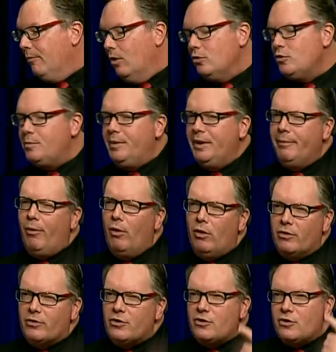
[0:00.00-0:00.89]
Most people
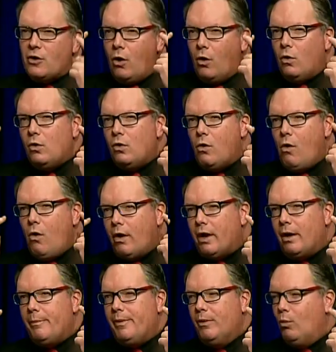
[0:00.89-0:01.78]
are so caught
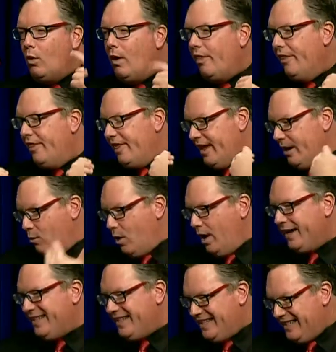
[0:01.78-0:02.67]
up in what they
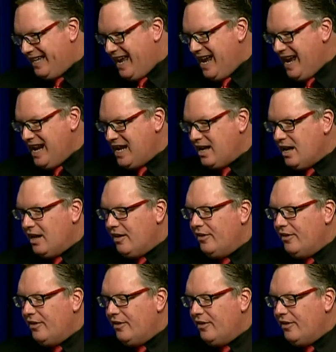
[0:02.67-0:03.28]
want to say